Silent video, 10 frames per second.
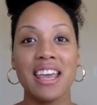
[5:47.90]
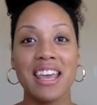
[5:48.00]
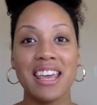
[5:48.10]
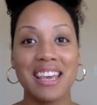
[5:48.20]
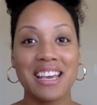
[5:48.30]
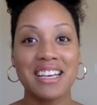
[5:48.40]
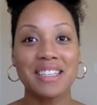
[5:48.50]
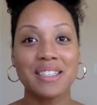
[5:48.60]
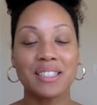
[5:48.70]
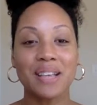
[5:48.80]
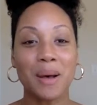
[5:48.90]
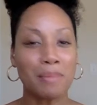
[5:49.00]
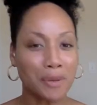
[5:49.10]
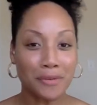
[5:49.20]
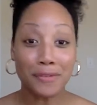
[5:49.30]
is a
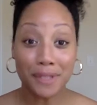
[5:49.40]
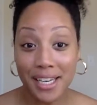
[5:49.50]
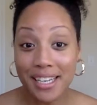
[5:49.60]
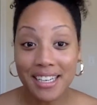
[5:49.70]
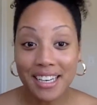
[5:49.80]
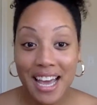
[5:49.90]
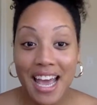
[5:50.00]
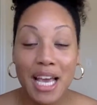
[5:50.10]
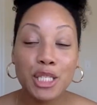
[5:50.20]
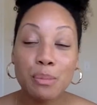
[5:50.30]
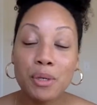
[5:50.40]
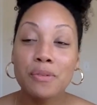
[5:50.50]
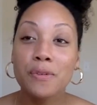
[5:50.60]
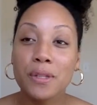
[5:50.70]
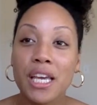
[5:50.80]
beautiful thing. It's a
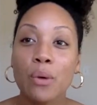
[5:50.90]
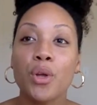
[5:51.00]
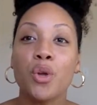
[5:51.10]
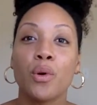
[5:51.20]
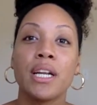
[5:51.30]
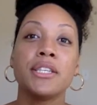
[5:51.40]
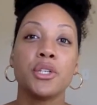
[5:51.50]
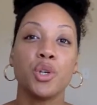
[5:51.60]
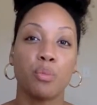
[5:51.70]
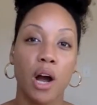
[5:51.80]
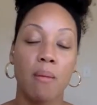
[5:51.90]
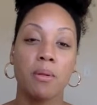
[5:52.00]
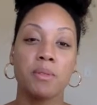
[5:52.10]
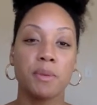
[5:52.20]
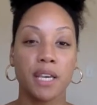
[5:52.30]
beautiful thing when you run into new
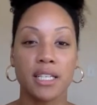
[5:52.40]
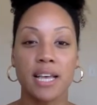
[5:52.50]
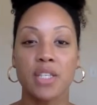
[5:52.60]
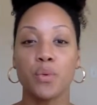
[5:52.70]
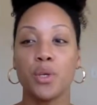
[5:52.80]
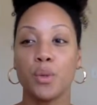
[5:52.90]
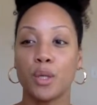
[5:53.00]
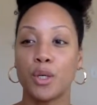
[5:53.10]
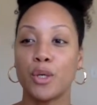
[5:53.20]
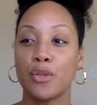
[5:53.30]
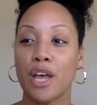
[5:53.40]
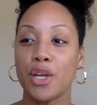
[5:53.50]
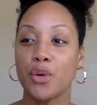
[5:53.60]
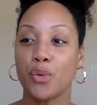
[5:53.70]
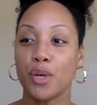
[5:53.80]
problems, because that's when you learn that
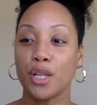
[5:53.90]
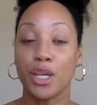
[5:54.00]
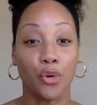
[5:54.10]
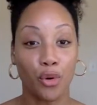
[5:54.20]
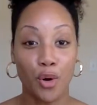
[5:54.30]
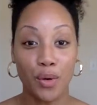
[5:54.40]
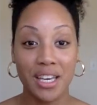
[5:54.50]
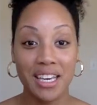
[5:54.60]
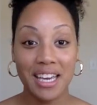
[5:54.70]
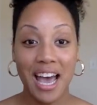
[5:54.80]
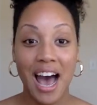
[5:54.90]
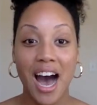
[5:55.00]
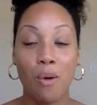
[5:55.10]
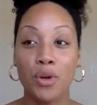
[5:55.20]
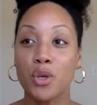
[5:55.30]
you're really growing.
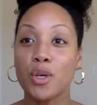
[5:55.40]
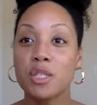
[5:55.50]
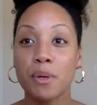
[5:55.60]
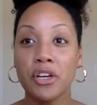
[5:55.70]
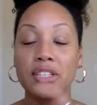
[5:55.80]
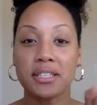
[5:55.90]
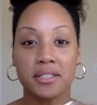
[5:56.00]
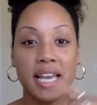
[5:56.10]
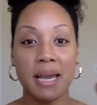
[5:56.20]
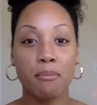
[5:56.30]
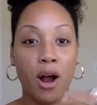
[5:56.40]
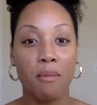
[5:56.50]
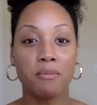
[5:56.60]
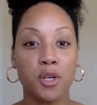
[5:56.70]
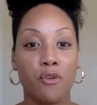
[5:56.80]
When you experience the same
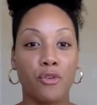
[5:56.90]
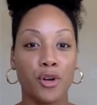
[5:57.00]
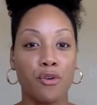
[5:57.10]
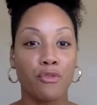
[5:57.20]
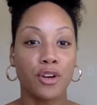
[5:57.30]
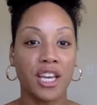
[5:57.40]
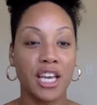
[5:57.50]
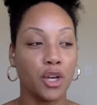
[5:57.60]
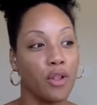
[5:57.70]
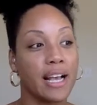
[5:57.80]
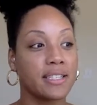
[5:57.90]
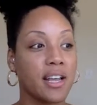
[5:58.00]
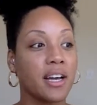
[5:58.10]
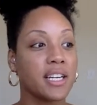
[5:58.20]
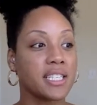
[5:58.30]
problems over and over again, you're like
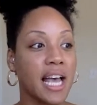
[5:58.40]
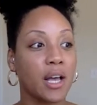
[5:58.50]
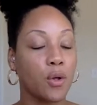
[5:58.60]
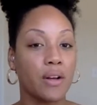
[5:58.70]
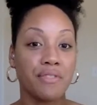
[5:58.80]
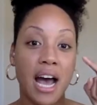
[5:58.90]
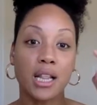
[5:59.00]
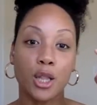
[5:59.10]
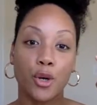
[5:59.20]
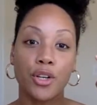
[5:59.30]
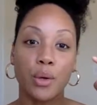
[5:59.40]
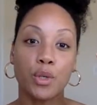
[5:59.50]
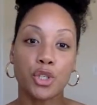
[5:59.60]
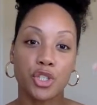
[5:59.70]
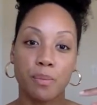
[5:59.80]
stuck in a cycle of not learning
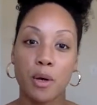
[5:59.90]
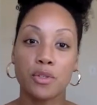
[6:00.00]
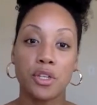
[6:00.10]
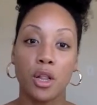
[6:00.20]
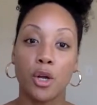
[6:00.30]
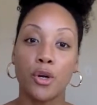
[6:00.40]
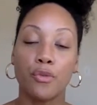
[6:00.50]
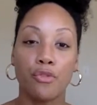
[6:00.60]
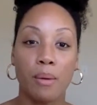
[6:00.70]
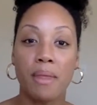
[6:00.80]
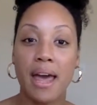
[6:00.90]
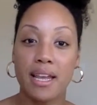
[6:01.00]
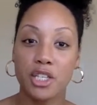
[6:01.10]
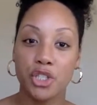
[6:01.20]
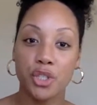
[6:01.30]
what you're supposed to learn from that
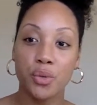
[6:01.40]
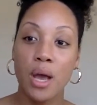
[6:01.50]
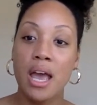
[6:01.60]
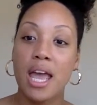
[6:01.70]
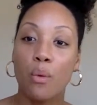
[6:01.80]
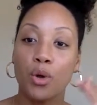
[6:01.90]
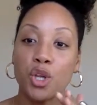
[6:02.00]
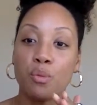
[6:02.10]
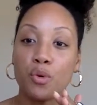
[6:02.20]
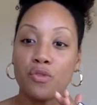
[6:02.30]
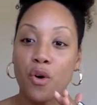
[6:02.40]
issue. And when you move